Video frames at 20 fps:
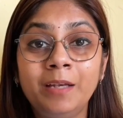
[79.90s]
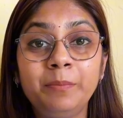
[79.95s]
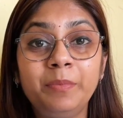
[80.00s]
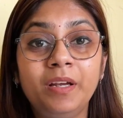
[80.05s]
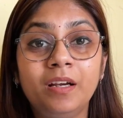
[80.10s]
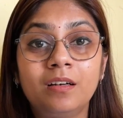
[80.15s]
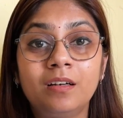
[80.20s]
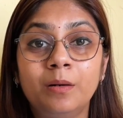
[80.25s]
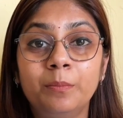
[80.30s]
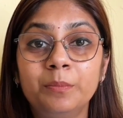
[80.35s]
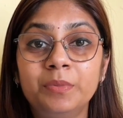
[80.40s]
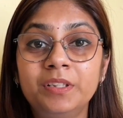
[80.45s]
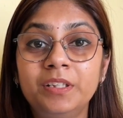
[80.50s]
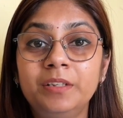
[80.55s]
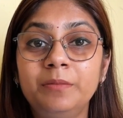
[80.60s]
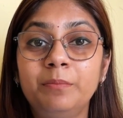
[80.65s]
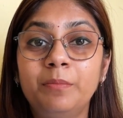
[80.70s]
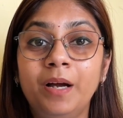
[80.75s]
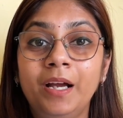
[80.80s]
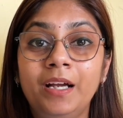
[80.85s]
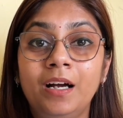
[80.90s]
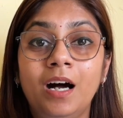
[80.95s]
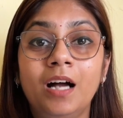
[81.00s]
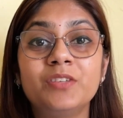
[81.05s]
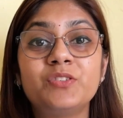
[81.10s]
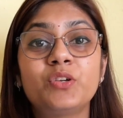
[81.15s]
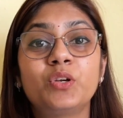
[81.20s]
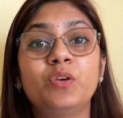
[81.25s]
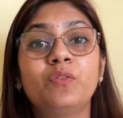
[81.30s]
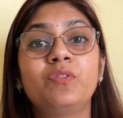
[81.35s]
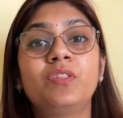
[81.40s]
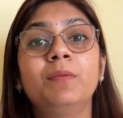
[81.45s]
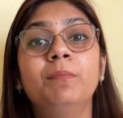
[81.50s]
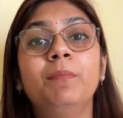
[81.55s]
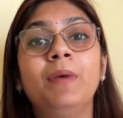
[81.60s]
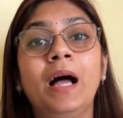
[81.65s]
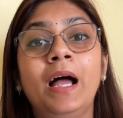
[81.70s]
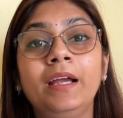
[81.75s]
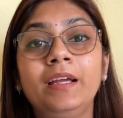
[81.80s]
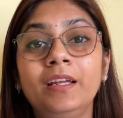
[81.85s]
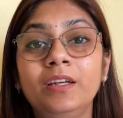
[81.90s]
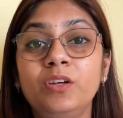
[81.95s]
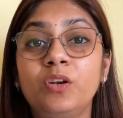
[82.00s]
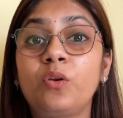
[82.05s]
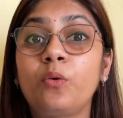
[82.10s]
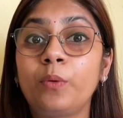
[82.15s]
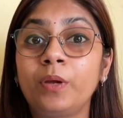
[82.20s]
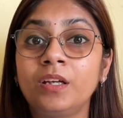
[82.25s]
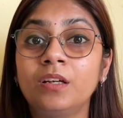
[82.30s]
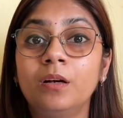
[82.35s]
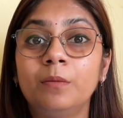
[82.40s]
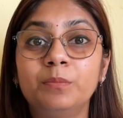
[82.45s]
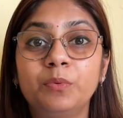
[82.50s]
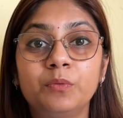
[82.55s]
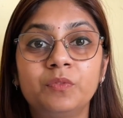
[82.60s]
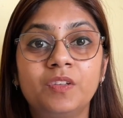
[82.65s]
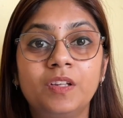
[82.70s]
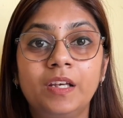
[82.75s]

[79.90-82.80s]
be accompanied by arching of the back and drawing up of the